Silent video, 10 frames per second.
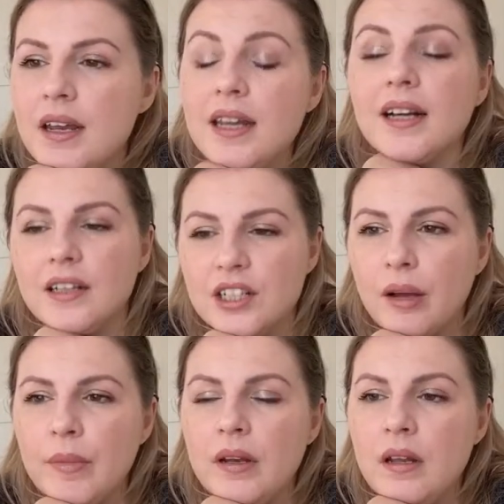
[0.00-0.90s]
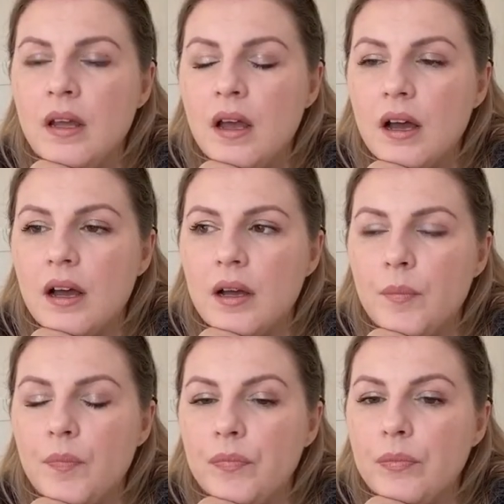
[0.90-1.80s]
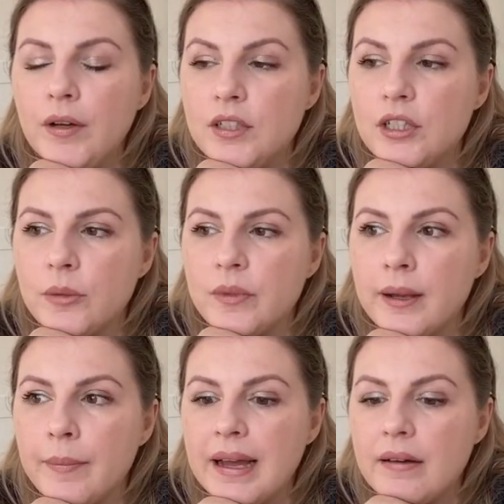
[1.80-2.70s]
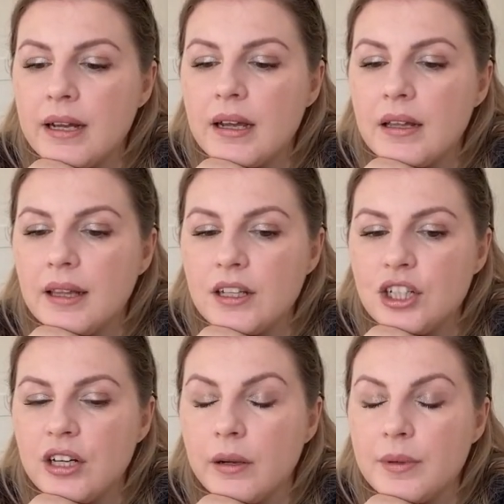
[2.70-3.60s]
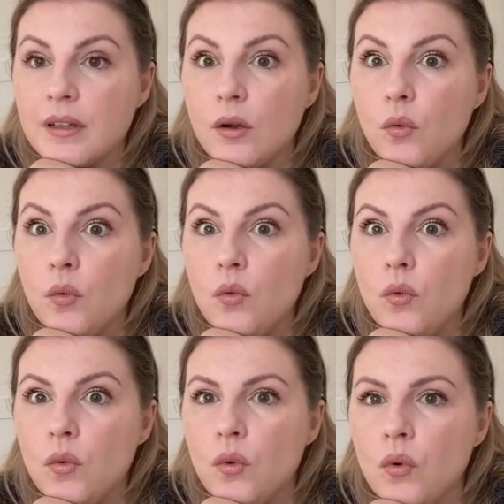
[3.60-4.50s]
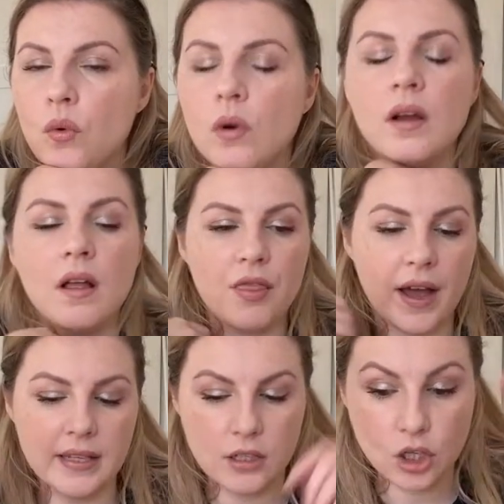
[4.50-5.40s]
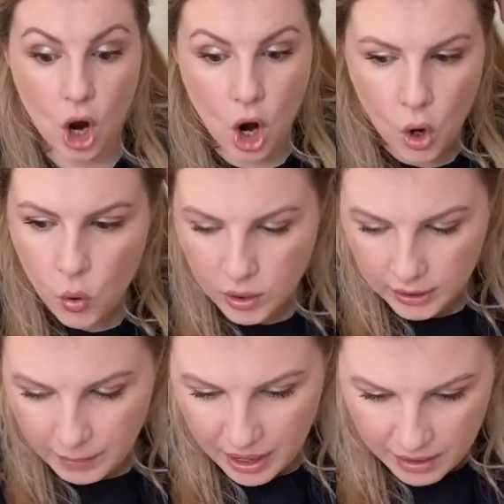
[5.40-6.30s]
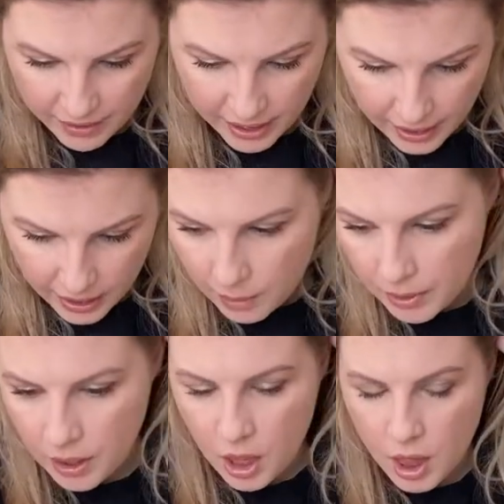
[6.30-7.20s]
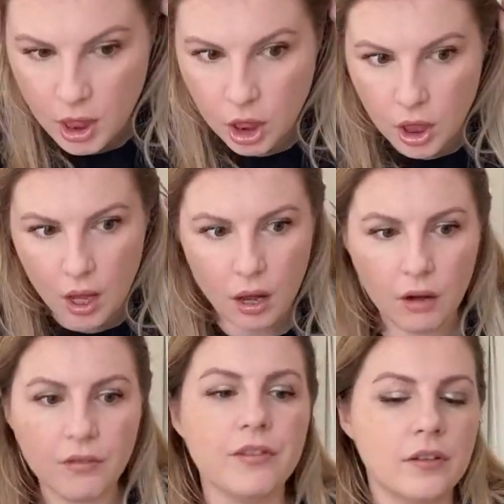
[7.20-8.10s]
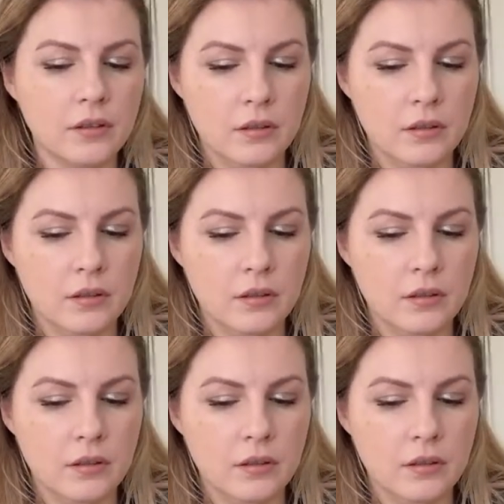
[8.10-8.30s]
Nicola Chapman um, posted something about it last year and I was like, ooh, that is totally my vibe. Love.